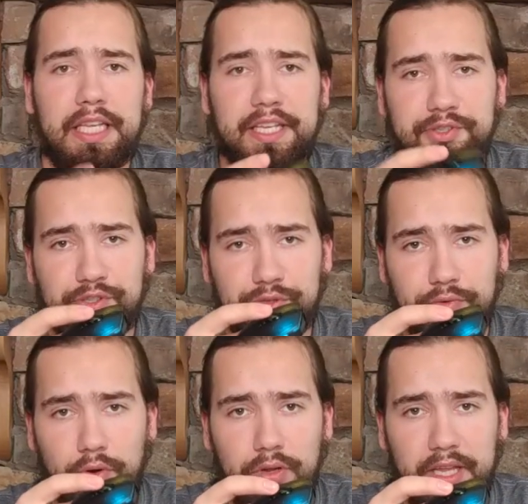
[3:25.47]
The
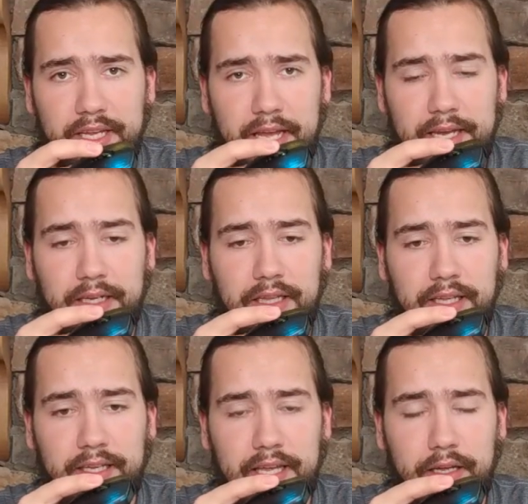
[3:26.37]
scrolling and
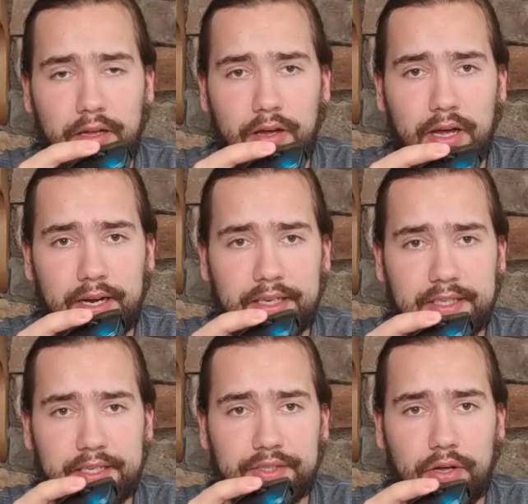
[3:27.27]
clicking on
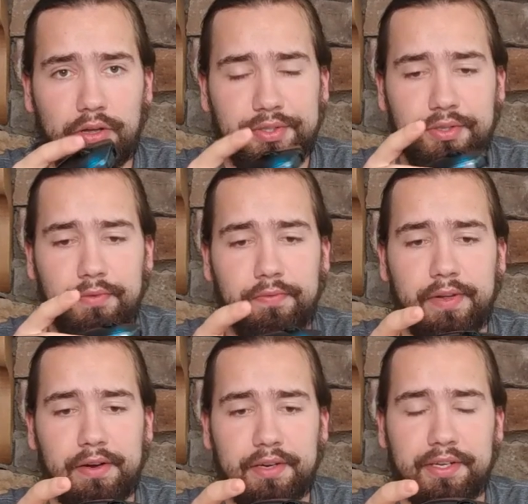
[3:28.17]
it is also
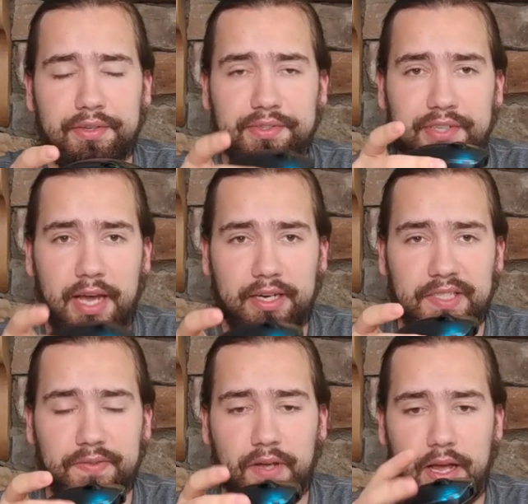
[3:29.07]
very
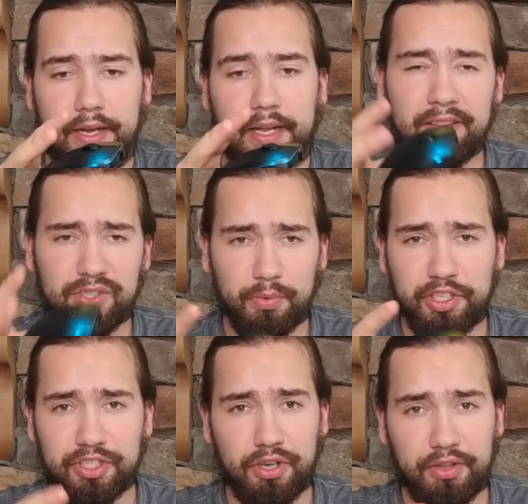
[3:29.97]
satisfying. And the
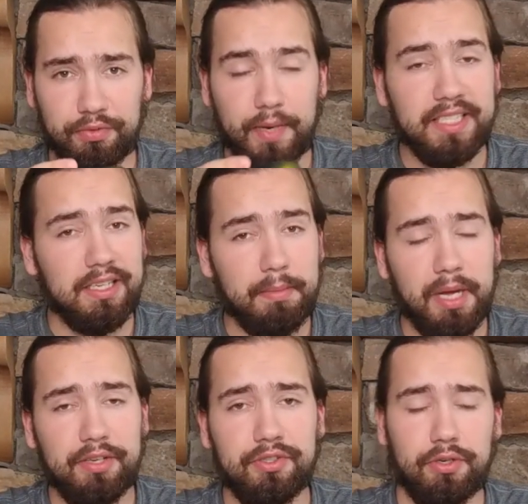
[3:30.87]
switches on the rest of the
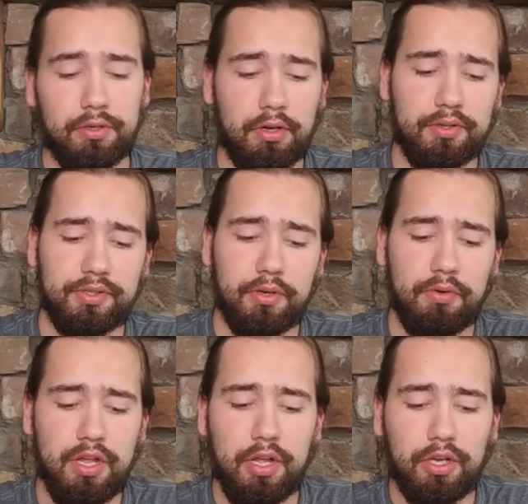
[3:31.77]
buttons are also
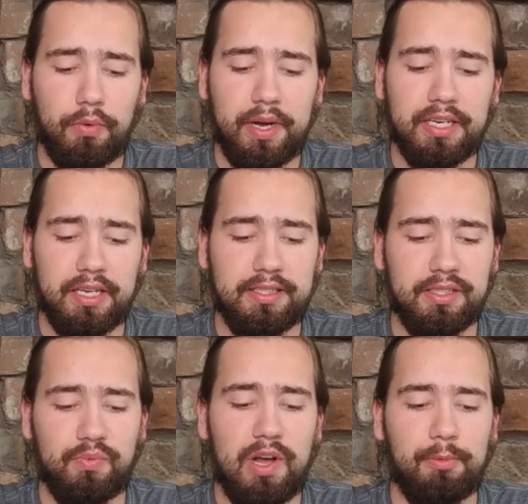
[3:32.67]
quite nice
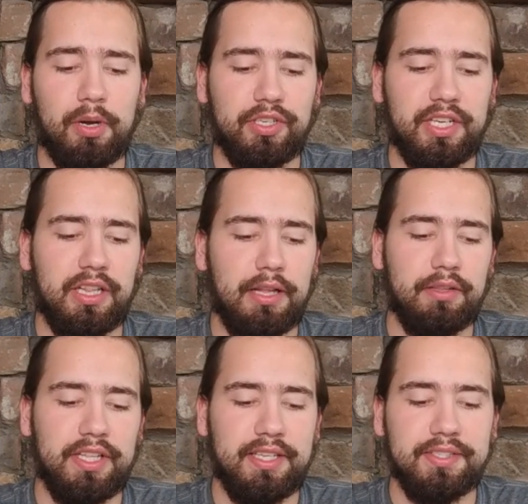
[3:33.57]
as well.
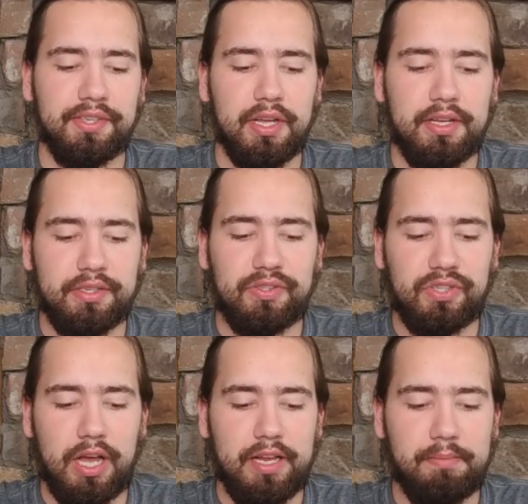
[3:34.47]
Particularly these
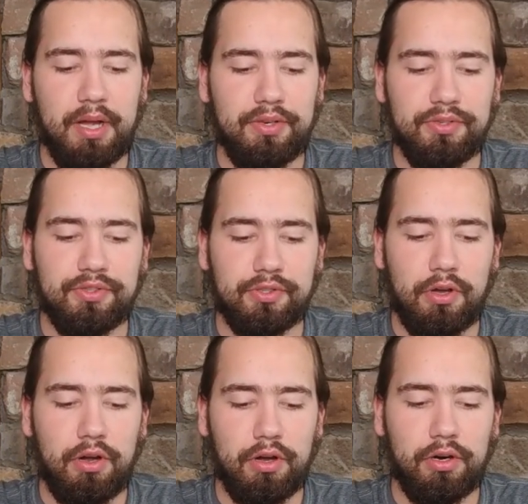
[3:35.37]
side buttons
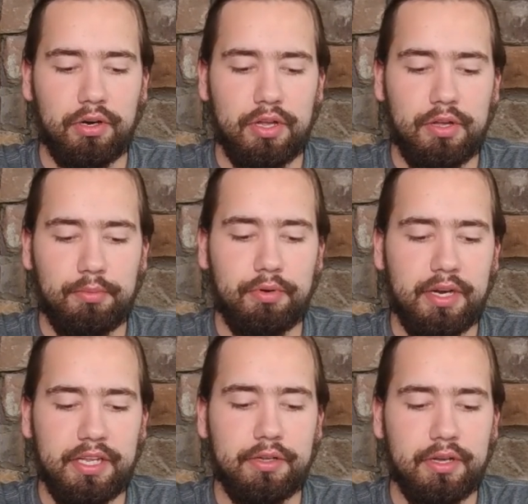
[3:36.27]
are
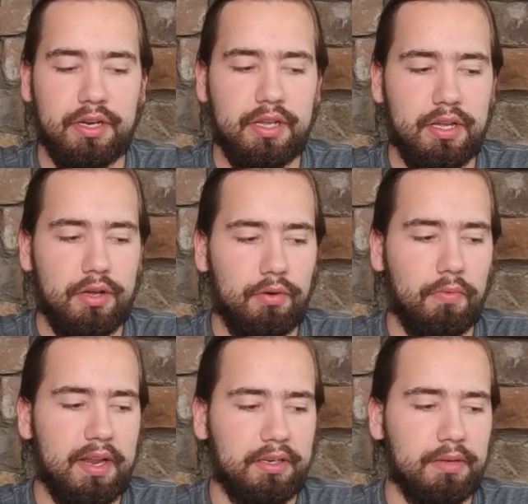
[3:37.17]
pretty good
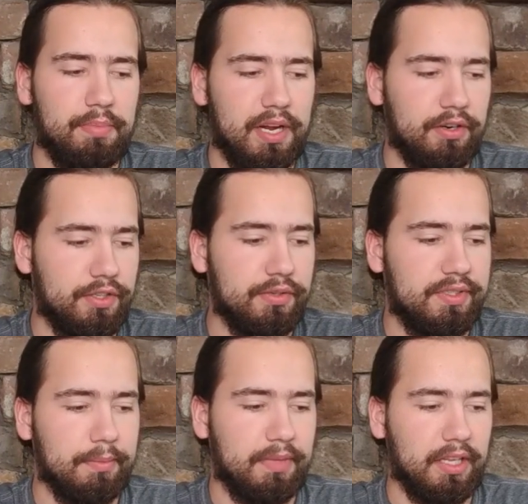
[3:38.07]
when compared to
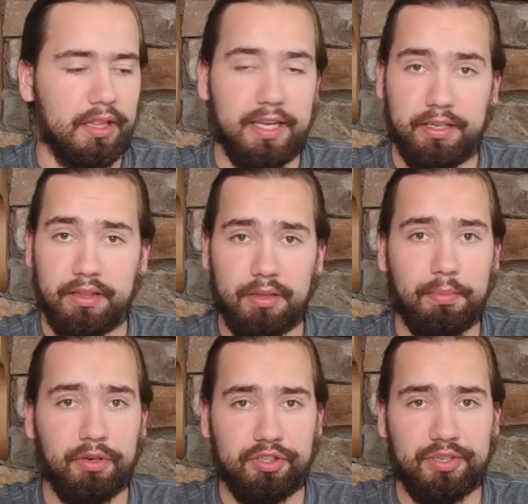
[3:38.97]
something like the
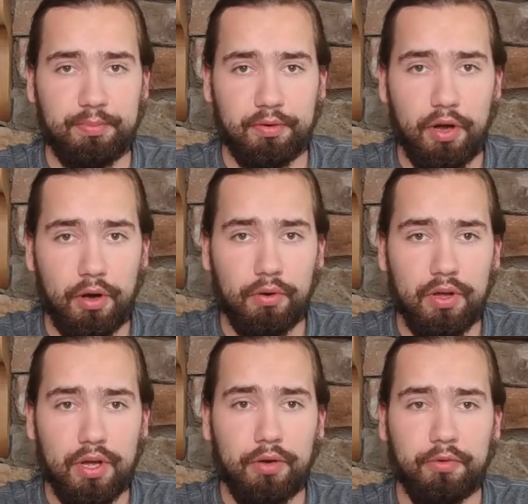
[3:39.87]
Burst Pro,
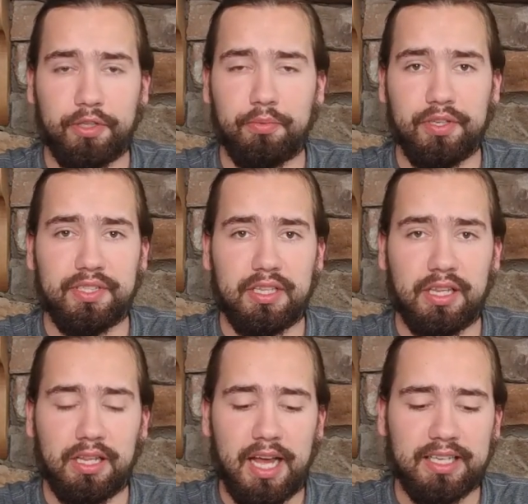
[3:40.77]
which was
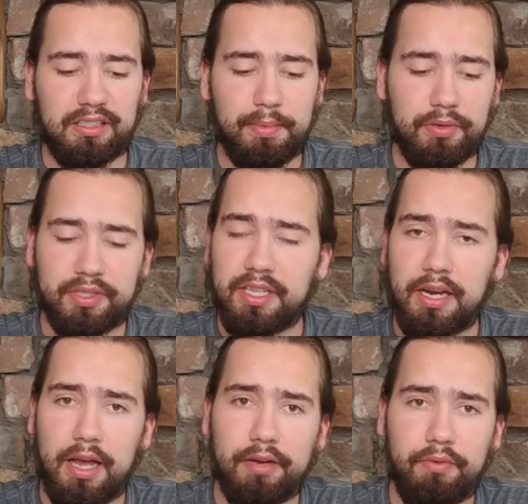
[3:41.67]
the last mouse
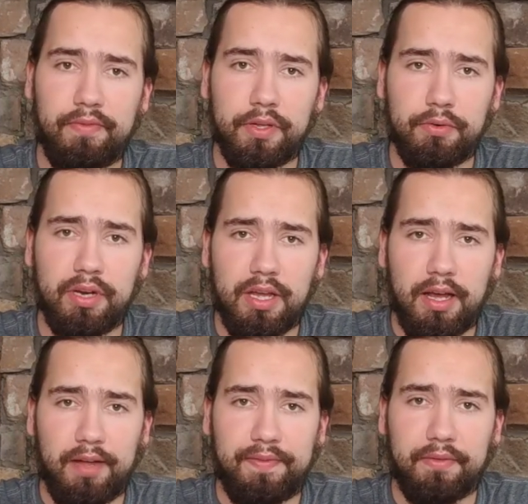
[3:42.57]
that I reviewed.
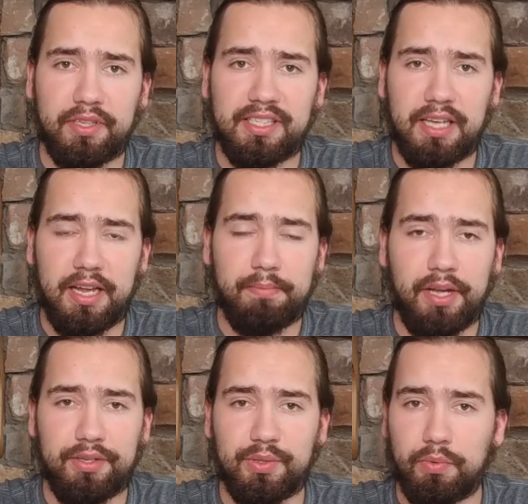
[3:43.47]
I found the side
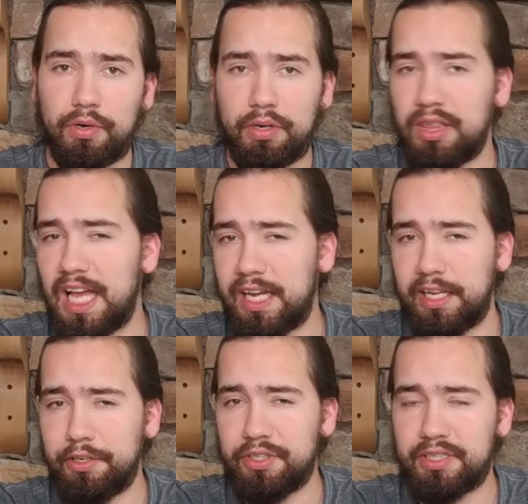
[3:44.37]
buttons were
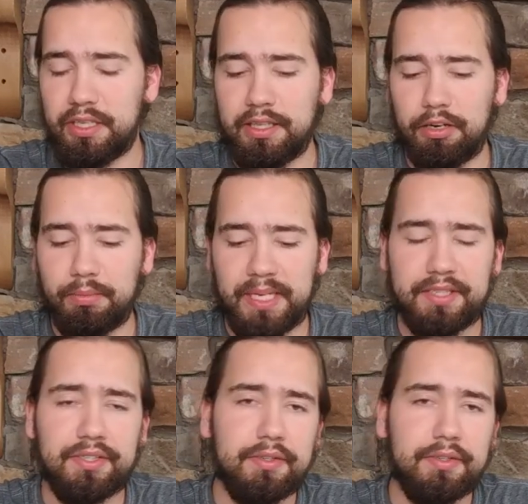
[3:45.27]
lacking just a little bit.